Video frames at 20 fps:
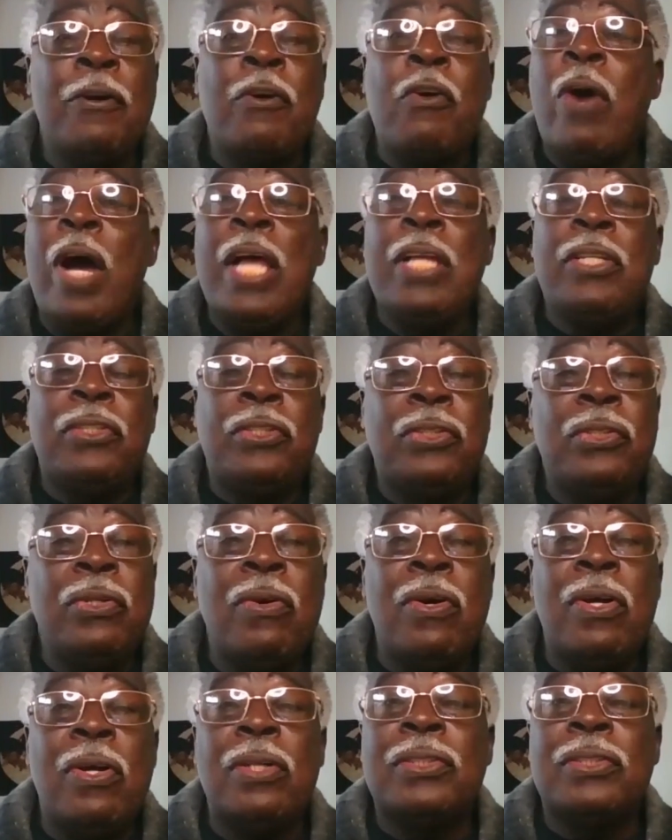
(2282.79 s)
quite
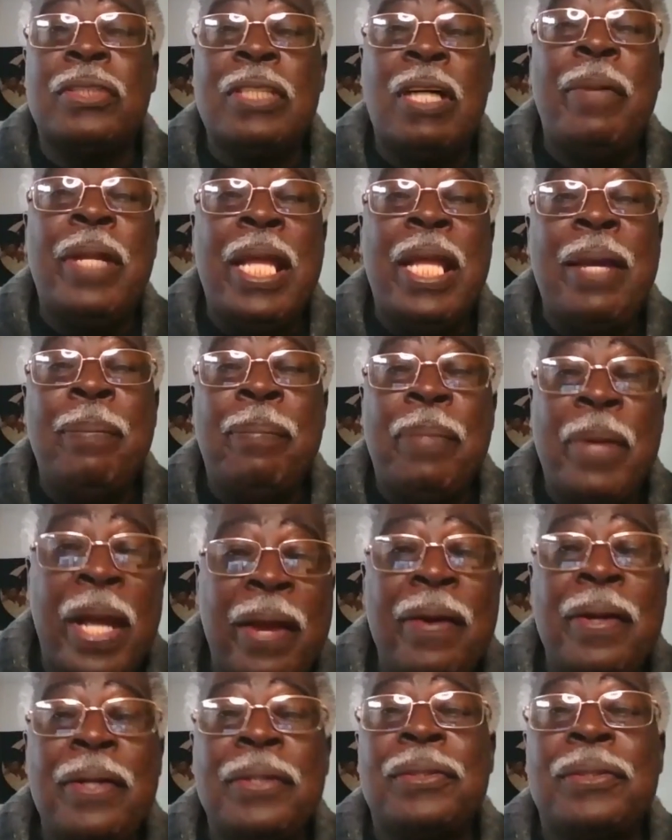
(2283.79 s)
sure some of their
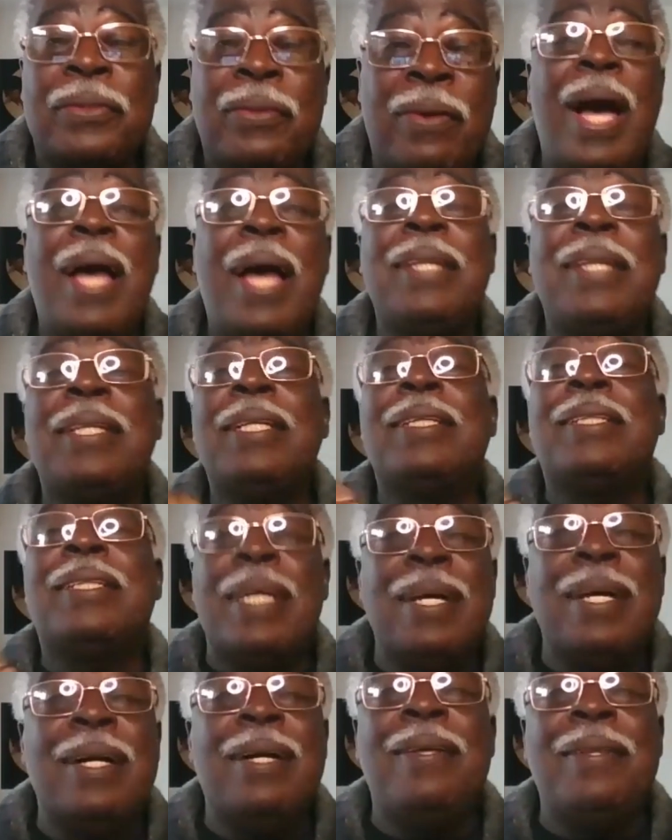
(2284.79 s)
parents tried to
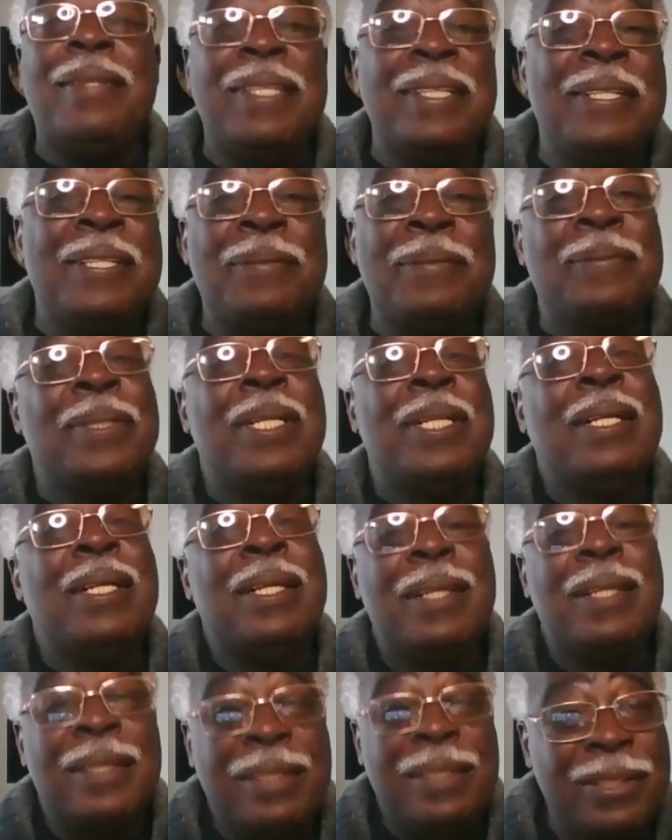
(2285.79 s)
tell them,
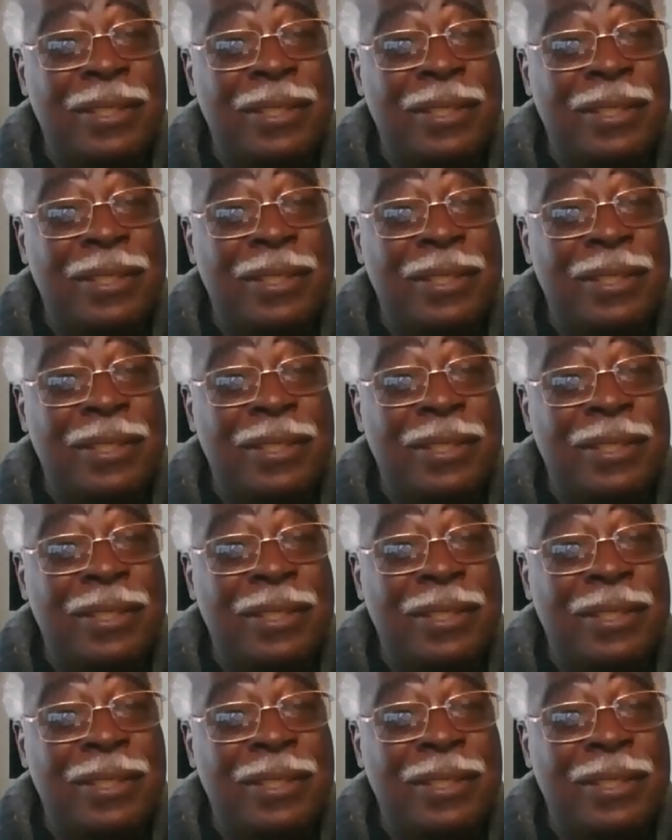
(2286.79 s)
you